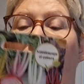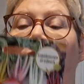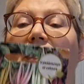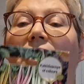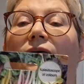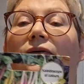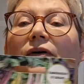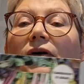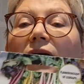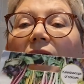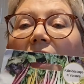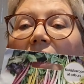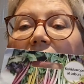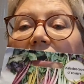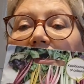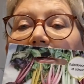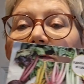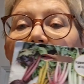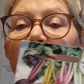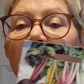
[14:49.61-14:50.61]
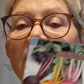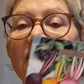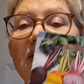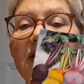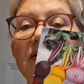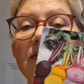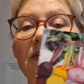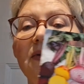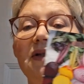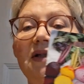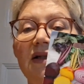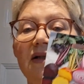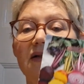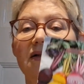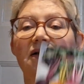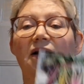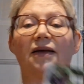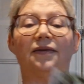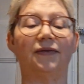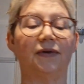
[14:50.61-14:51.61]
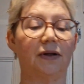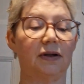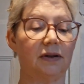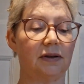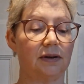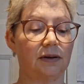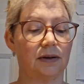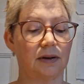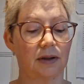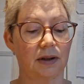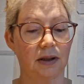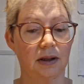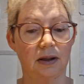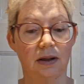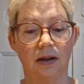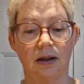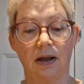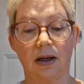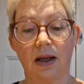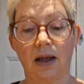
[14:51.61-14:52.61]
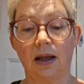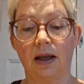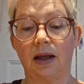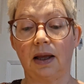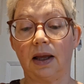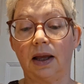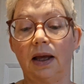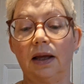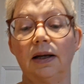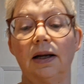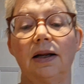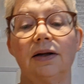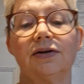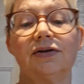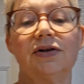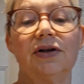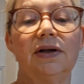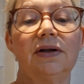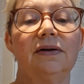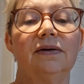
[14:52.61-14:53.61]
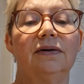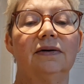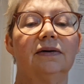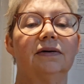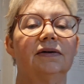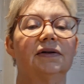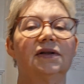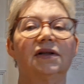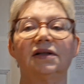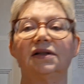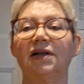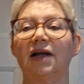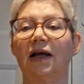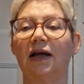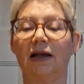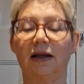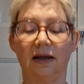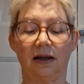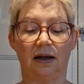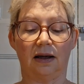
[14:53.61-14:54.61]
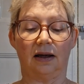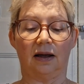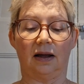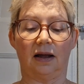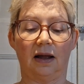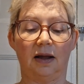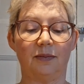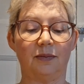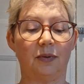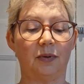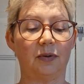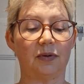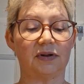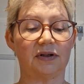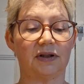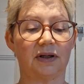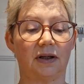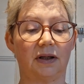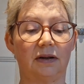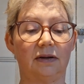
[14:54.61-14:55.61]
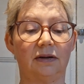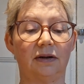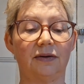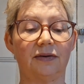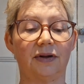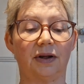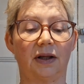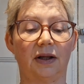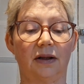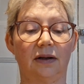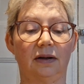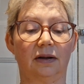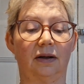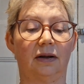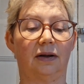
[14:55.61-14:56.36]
They're okay till 2027. And actually today I bought another